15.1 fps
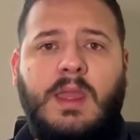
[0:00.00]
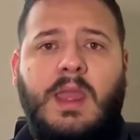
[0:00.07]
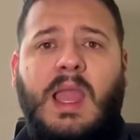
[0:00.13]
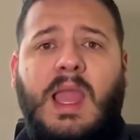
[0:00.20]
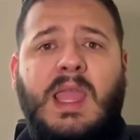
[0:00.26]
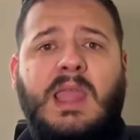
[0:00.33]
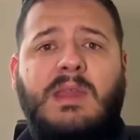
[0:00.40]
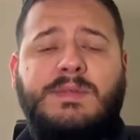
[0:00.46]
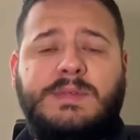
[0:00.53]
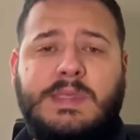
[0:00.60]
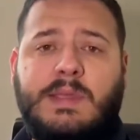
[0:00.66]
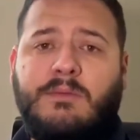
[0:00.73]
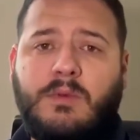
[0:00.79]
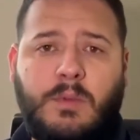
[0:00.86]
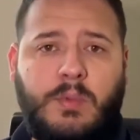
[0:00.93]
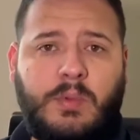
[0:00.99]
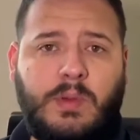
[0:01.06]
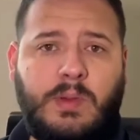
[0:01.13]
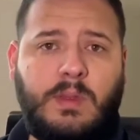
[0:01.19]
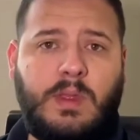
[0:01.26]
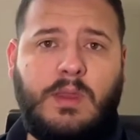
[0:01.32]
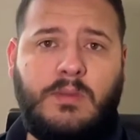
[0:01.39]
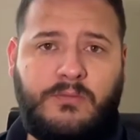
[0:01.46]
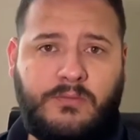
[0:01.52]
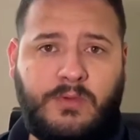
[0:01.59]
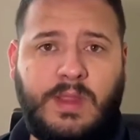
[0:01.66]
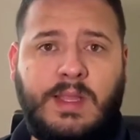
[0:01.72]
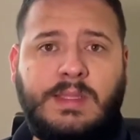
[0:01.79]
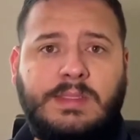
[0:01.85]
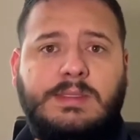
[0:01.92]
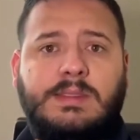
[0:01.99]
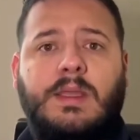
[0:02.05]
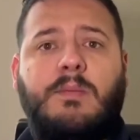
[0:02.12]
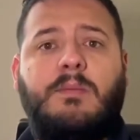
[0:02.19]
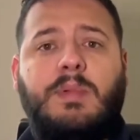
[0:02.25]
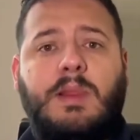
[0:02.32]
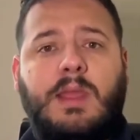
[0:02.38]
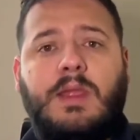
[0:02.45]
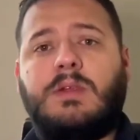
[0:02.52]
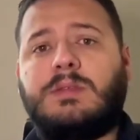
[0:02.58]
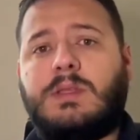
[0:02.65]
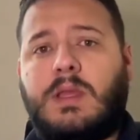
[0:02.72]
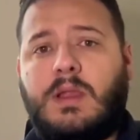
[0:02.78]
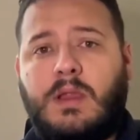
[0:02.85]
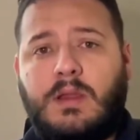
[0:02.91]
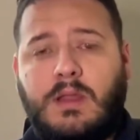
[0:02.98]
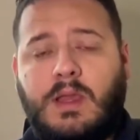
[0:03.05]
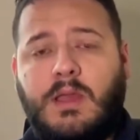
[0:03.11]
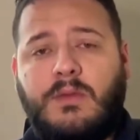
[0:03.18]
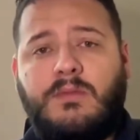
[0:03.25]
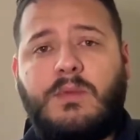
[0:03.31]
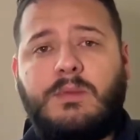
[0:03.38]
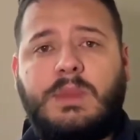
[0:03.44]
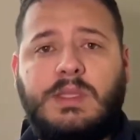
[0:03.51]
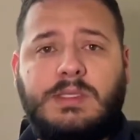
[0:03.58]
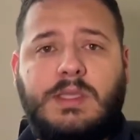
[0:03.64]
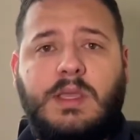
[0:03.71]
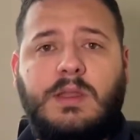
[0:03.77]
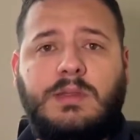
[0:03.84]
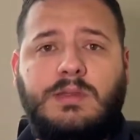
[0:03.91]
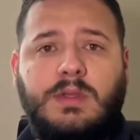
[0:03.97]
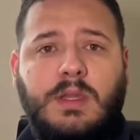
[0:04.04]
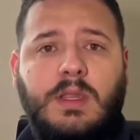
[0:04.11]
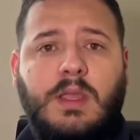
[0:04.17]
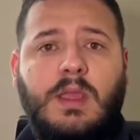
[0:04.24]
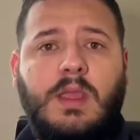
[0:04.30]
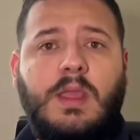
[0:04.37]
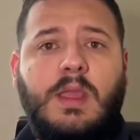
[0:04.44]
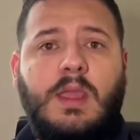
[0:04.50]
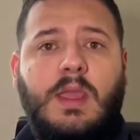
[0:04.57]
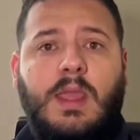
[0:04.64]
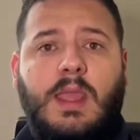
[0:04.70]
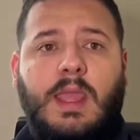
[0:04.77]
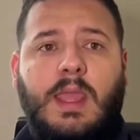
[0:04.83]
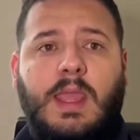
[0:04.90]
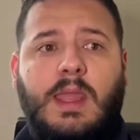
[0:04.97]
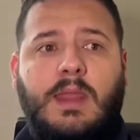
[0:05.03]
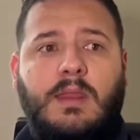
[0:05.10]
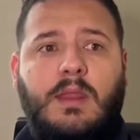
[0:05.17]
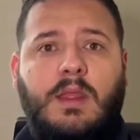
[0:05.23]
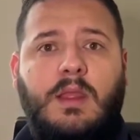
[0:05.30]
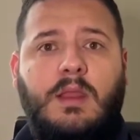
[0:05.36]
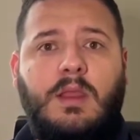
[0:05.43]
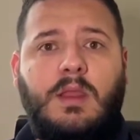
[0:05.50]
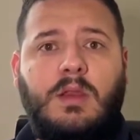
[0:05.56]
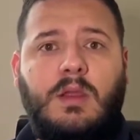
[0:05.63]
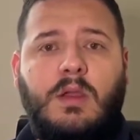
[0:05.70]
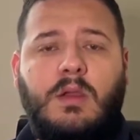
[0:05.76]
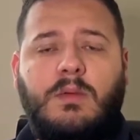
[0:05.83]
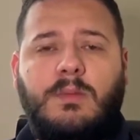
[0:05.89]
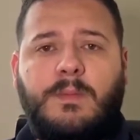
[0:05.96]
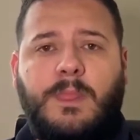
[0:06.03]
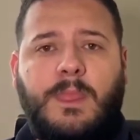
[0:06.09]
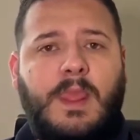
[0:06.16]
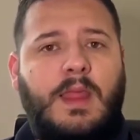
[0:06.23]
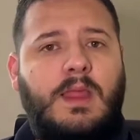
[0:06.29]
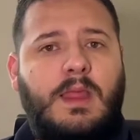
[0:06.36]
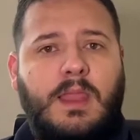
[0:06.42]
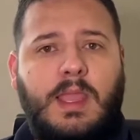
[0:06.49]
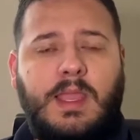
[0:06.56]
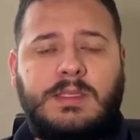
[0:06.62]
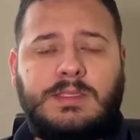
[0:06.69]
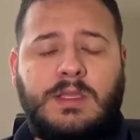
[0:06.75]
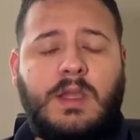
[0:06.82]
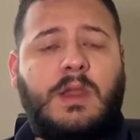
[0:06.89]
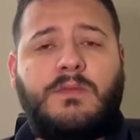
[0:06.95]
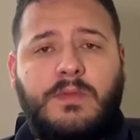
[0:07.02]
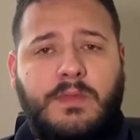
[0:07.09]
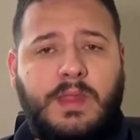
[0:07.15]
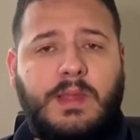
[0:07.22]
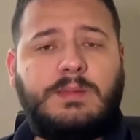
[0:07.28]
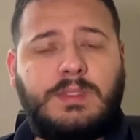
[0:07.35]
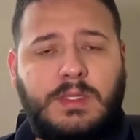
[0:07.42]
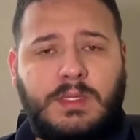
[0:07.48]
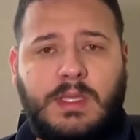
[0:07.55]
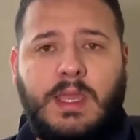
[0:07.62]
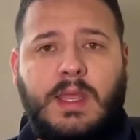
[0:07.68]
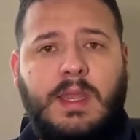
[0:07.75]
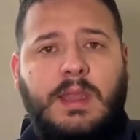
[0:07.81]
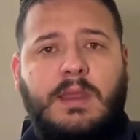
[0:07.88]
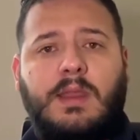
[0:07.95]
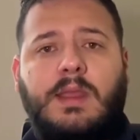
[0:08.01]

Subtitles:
I have several friends and players that are not from this country, and you know, it's hard for them to get it.